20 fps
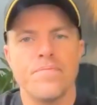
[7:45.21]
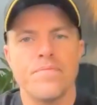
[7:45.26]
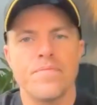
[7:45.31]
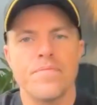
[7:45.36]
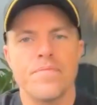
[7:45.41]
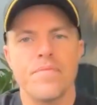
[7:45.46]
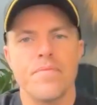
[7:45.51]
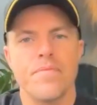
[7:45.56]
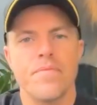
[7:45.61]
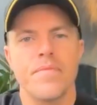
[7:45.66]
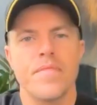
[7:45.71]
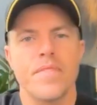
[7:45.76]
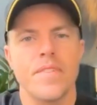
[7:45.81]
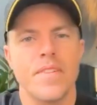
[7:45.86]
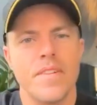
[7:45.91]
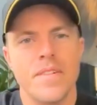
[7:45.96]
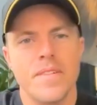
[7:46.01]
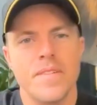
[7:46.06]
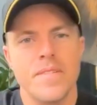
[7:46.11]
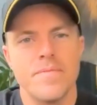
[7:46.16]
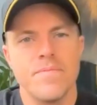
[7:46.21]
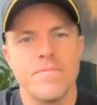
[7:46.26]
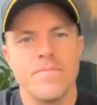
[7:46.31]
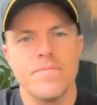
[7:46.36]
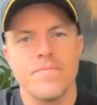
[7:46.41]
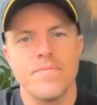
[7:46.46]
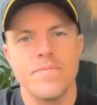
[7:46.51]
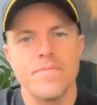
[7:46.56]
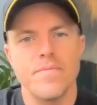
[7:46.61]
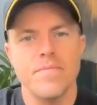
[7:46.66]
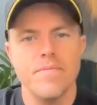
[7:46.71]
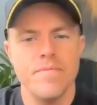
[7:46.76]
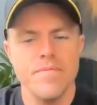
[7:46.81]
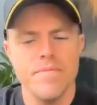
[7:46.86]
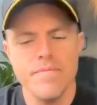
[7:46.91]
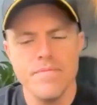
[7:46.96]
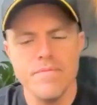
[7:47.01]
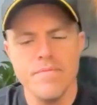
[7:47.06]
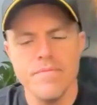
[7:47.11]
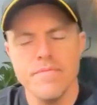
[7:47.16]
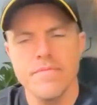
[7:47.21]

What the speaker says: (silence)